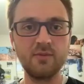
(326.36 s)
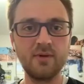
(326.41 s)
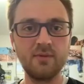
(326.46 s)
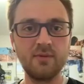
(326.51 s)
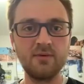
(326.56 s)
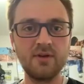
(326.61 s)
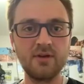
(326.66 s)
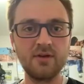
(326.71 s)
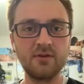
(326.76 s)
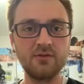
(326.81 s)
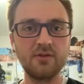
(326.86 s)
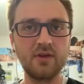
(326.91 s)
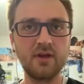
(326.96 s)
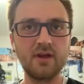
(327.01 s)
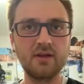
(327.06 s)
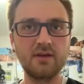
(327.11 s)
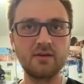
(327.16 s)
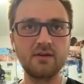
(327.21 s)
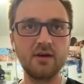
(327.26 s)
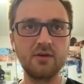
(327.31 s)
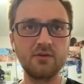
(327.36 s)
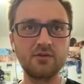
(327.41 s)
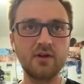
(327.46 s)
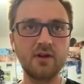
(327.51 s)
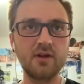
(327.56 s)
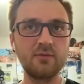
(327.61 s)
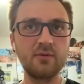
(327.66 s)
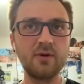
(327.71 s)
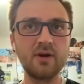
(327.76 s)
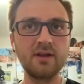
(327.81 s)
I mean, I was
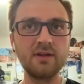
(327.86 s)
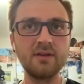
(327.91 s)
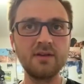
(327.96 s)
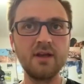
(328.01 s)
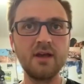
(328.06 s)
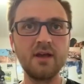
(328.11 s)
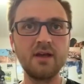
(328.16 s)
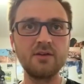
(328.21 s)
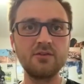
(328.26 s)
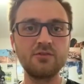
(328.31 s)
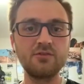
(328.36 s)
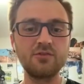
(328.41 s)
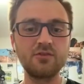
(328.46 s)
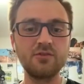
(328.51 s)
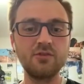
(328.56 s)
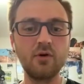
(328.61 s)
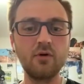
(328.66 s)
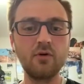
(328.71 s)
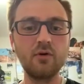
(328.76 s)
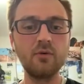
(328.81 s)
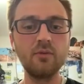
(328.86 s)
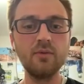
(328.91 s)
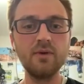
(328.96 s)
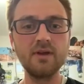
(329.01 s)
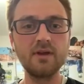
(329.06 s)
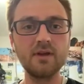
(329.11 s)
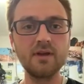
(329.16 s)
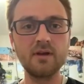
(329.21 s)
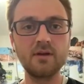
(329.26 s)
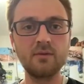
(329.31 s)
kind of right on the edge the whole
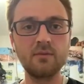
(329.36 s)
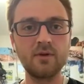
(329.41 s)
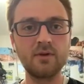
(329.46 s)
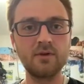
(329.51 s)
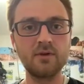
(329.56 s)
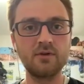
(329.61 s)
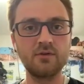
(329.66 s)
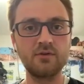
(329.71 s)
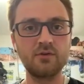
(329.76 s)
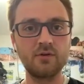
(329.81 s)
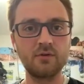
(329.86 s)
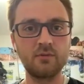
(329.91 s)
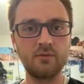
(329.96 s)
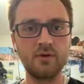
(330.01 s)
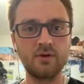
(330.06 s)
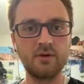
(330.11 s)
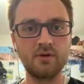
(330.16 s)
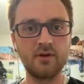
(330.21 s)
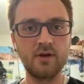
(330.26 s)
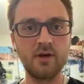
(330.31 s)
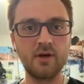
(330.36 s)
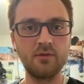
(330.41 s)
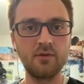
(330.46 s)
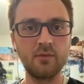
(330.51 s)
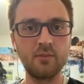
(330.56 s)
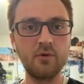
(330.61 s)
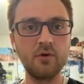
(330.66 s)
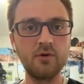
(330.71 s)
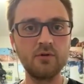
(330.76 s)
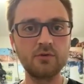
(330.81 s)
weekend on whether I was going to win or not. The
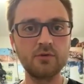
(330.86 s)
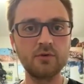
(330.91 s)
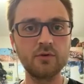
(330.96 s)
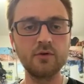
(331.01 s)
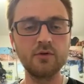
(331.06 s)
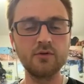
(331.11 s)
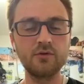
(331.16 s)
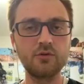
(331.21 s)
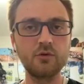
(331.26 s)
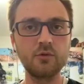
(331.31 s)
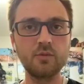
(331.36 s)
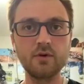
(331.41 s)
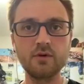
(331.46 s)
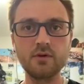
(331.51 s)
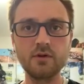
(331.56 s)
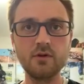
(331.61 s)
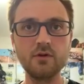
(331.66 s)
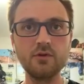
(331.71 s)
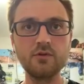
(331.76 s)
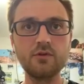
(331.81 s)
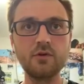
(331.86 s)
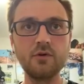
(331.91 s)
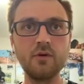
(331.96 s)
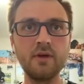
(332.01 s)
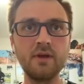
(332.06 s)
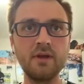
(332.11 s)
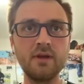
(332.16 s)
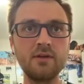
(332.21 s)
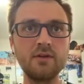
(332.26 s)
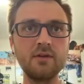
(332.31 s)
points were super close
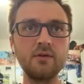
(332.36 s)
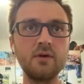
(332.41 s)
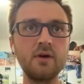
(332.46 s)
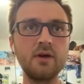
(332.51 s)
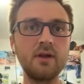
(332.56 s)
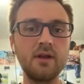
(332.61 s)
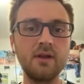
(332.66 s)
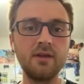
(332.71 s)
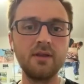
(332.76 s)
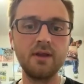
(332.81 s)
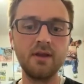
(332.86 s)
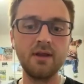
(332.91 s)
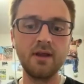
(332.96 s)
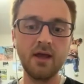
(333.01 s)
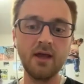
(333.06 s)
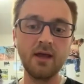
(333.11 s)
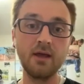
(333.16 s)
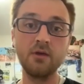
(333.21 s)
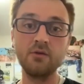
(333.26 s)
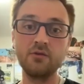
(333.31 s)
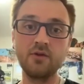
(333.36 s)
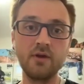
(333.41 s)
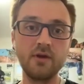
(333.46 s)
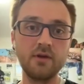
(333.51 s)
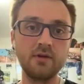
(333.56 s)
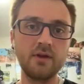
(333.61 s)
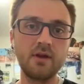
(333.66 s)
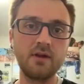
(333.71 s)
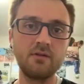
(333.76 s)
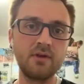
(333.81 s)
going into it, and then it was a hill
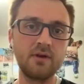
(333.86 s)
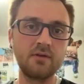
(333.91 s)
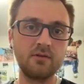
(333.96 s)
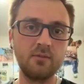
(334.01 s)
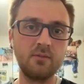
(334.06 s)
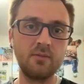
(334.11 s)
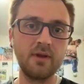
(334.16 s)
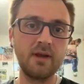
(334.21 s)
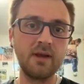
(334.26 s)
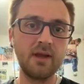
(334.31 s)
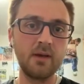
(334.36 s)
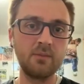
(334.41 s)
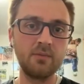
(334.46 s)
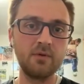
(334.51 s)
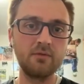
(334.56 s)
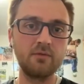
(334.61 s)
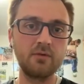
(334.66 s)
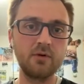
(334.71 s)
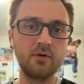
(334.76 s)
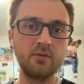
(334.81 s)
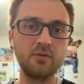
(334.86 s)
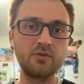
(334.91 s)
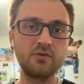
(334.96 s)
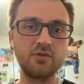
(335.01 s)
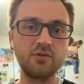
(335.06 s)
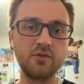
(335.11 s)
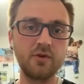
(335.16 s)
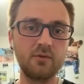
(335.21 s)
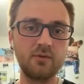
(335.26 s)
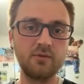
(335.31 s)
that I've never been at before, which
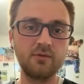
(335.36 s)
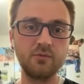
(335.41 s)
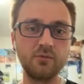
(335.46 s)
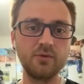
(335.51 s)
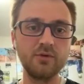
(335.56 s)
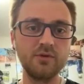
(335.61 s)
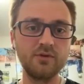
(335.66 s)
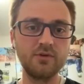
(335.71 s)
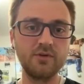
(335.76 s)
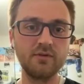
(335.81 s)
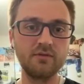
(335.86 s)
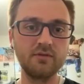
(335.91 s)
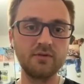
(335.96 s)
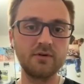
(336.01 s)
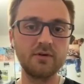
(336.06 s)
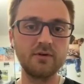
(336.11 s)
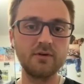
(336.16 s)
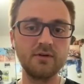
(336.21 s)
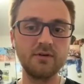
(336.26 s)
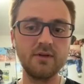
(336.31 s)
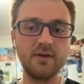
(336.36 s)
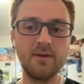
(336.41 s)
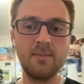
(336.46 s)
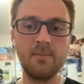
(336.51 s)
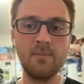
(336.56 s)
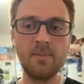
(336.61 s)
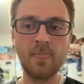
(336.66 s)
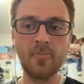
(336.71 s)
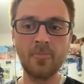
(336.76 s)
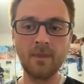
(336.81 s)
is always really difficult. And
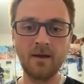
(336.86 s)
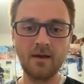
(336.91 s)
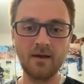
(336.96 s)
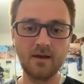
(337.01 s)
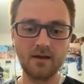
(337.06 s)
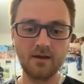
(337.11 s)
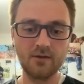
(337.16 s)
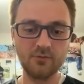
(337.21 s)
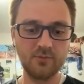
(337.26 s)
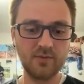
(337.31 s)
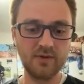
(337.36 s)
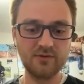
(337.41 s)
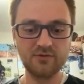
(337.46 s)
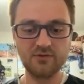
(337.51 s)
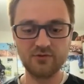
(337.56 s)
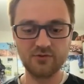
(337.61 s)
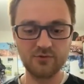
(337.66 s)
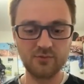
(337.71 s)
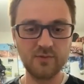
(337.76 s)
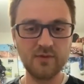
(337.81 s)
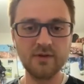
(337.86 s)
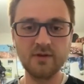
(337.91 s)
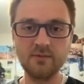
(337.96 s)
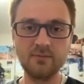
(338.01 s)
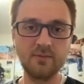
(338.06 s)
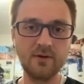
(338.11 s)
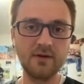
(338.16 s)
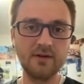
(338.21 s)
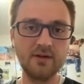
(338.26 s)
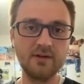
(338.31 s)
it was basically just me and a
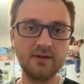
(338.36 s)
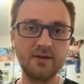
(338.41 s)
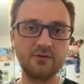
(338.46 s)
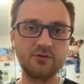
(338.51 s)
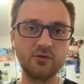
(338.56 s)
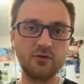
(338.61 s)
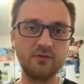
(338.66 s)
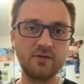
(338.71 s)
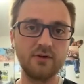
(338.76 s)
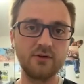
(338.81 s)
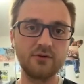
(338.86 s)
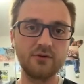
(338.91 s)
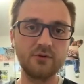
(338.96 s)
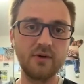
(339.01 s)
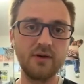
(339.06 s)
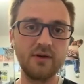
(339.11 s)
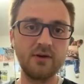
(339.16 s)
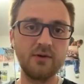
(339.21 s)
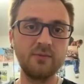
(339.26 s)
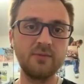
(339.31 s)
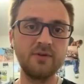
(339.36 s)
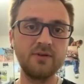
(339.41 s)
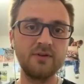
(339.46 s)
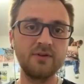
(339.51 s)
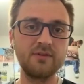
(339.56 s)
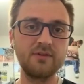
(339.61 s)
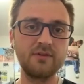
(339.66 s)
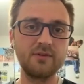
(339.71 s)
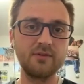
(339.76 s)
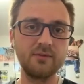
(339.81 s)
buddy that drove out to Wyoming
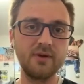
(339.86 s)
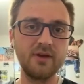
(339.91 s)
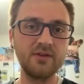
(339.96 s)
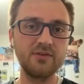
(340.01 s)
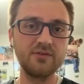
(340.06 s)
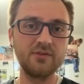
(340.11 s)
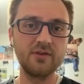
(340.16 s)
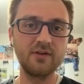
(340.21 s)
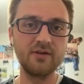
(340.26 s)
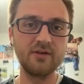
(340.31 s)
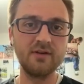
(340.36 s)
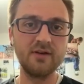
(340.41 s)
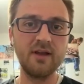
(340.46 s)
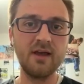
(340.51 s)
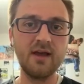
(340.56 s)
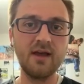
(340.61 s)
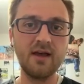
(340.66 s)
to race there, and